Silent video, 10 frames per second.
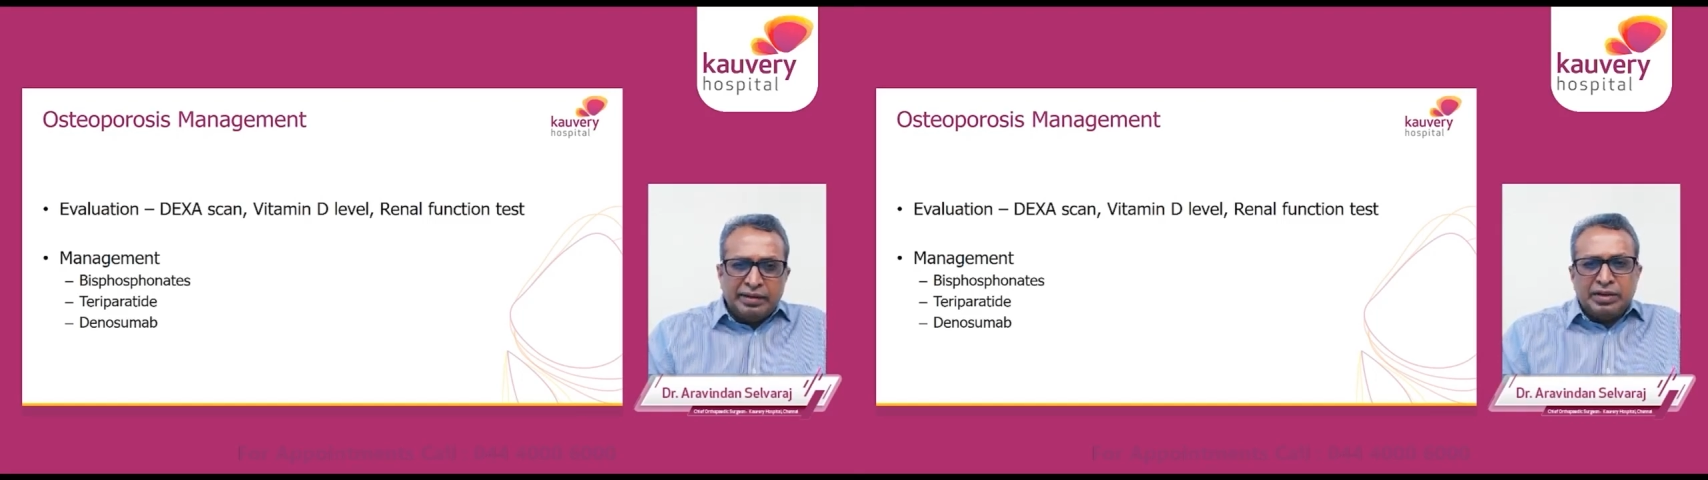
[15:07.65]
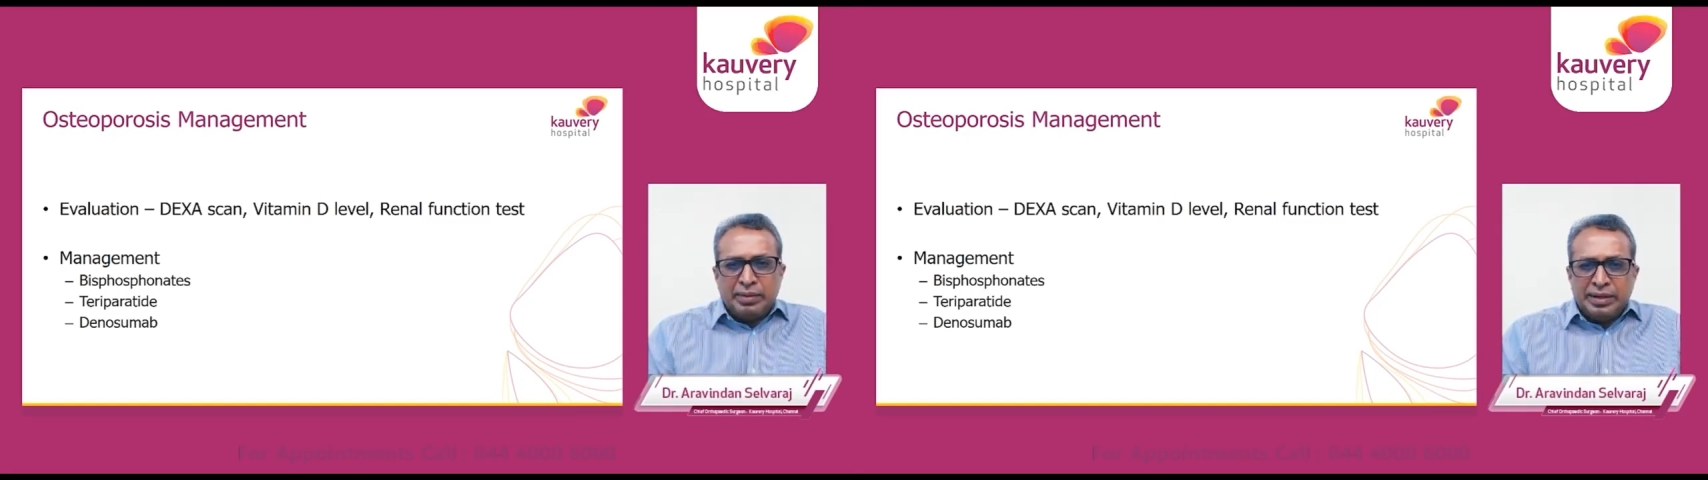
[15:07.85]

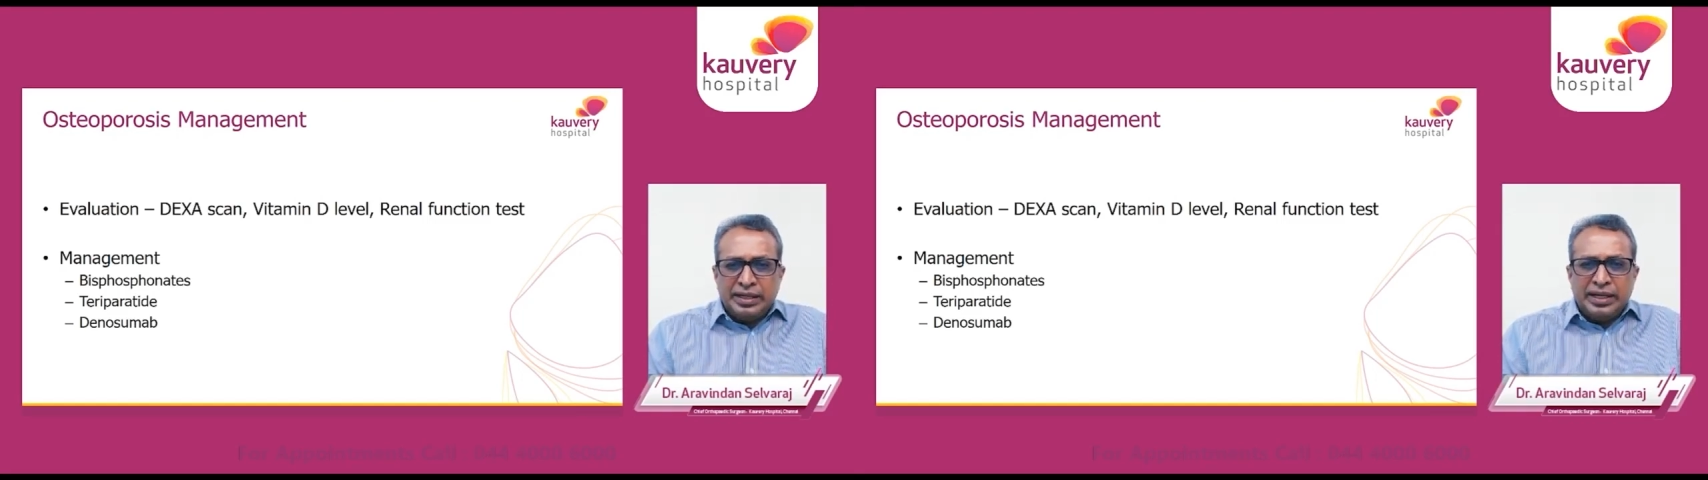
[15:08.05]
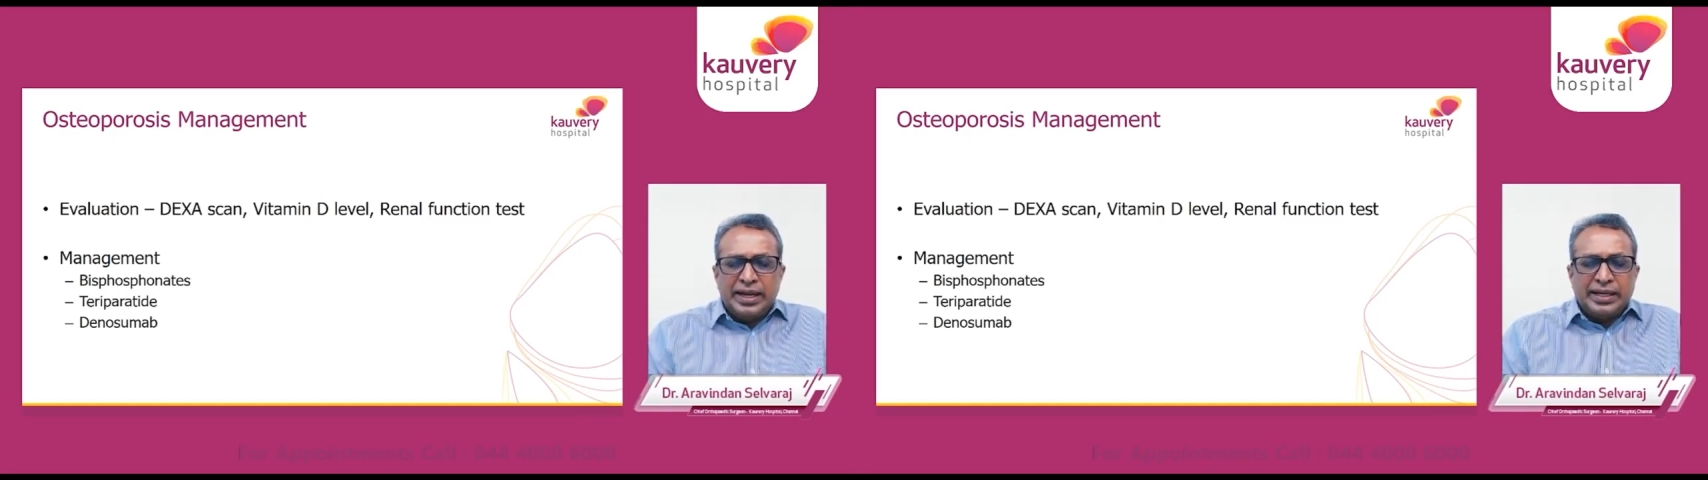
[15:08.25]
vitamin
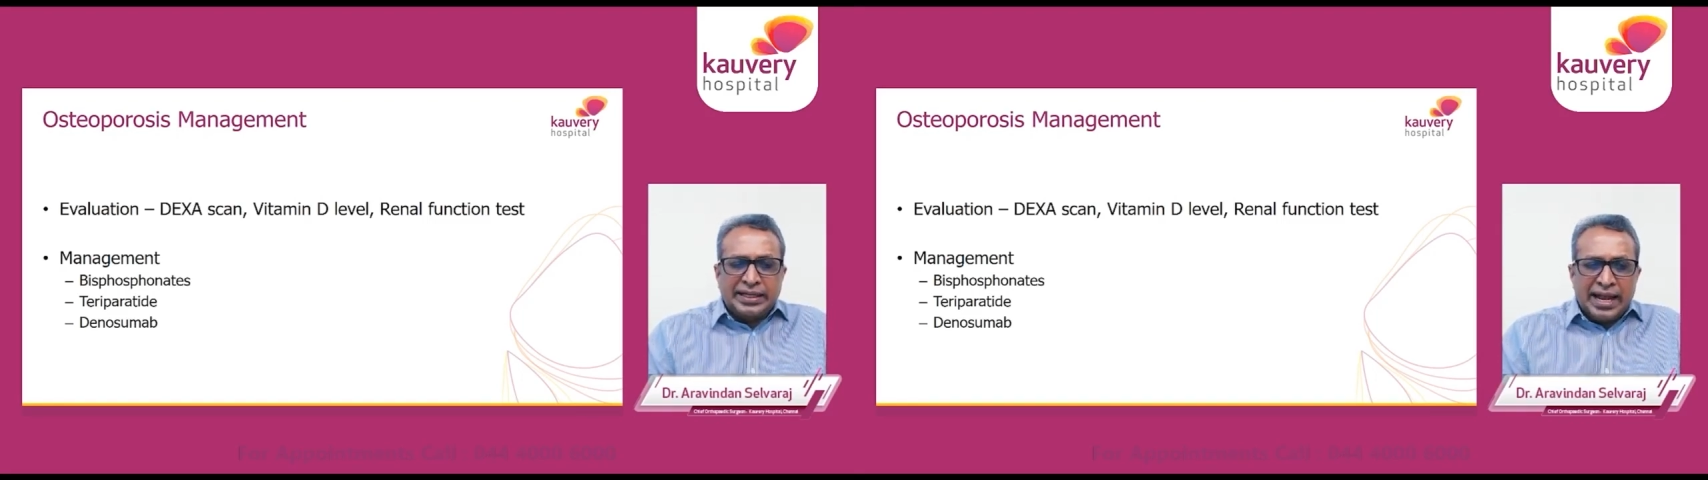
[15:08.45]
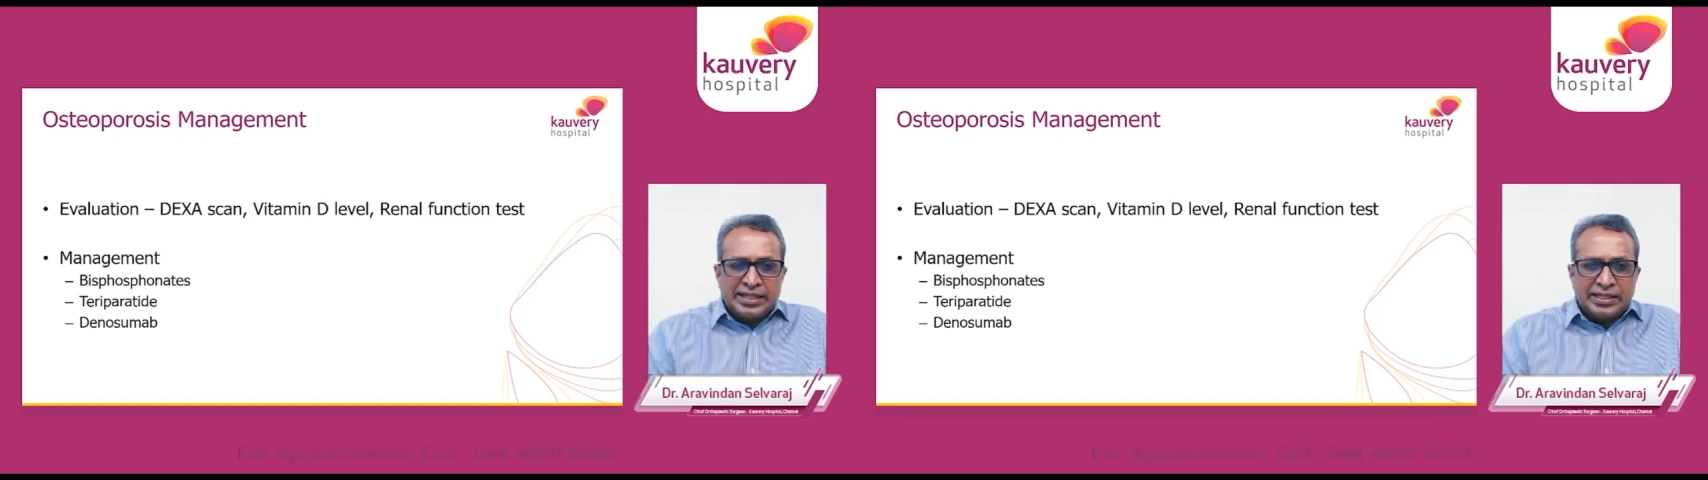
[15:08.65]
D and
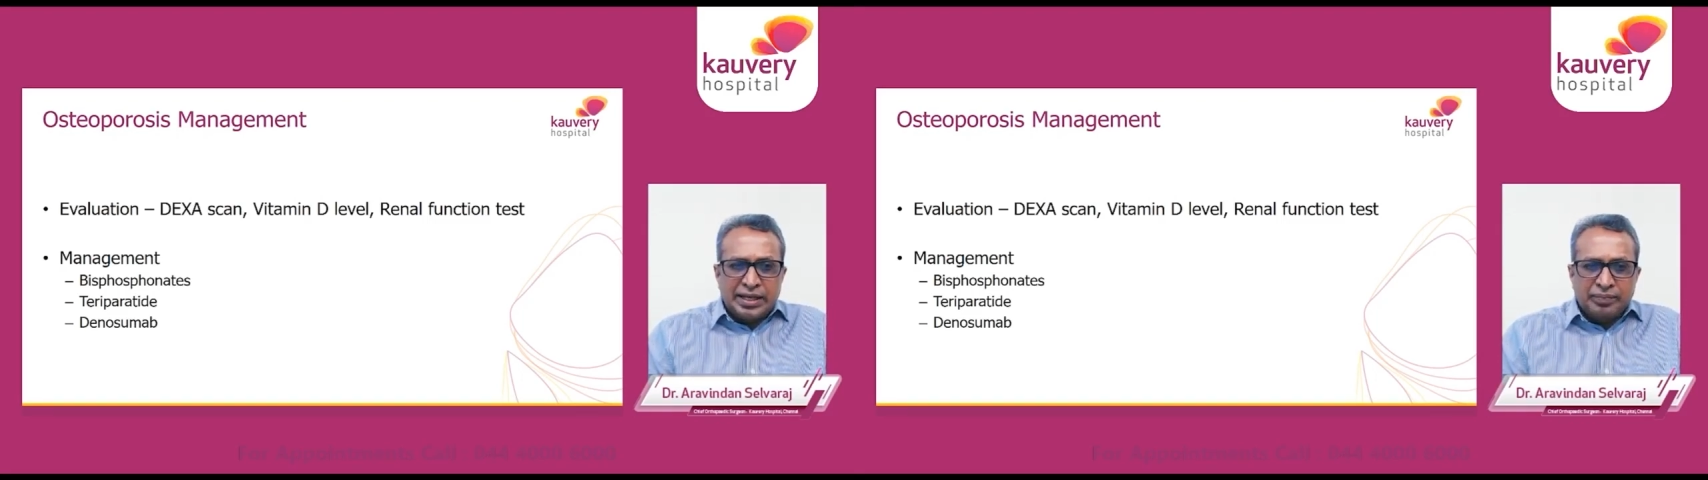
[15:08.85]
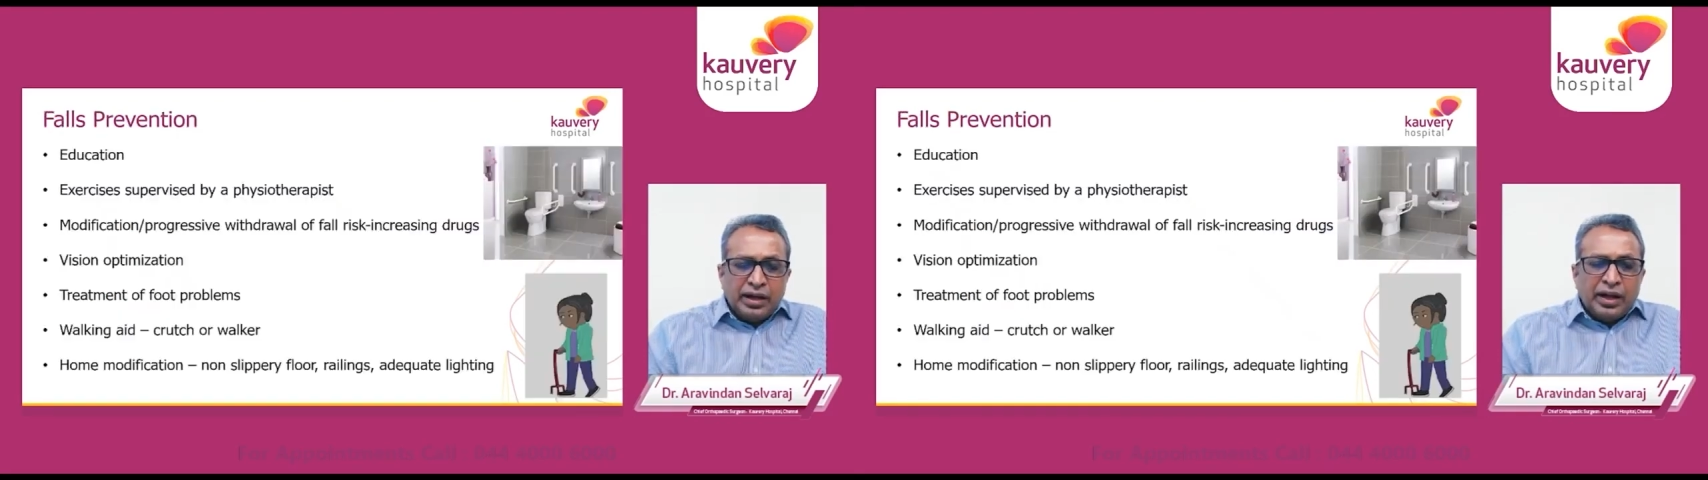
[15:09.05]

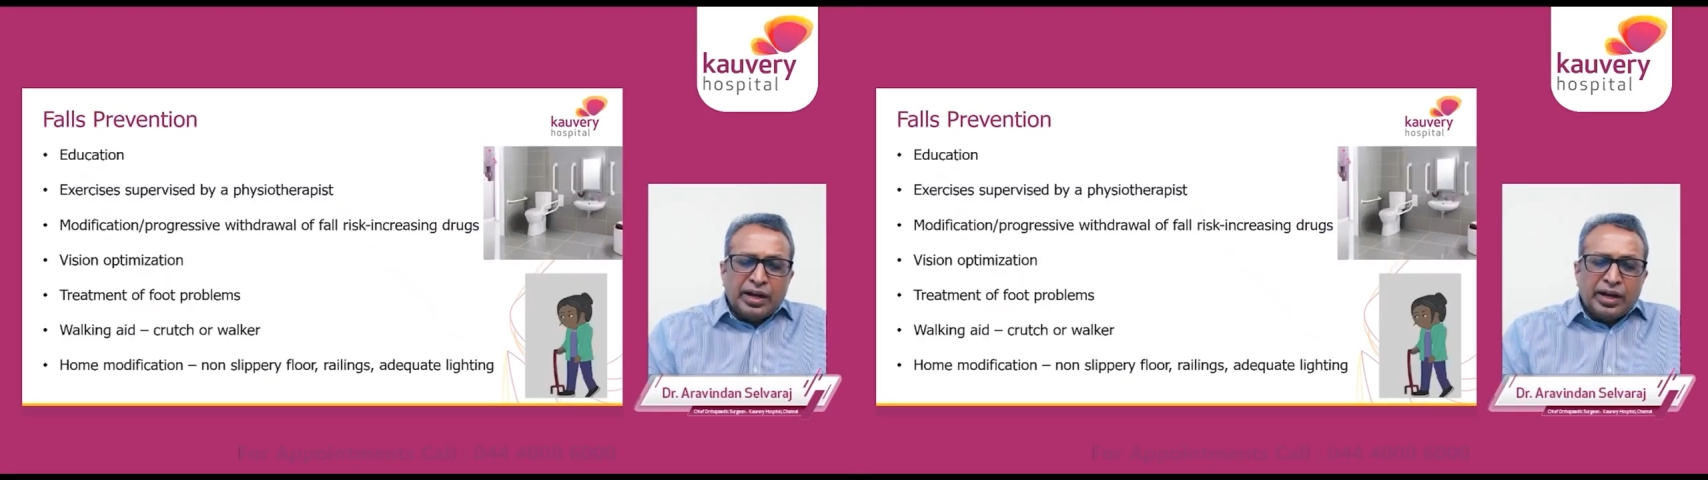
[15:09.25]
calcium.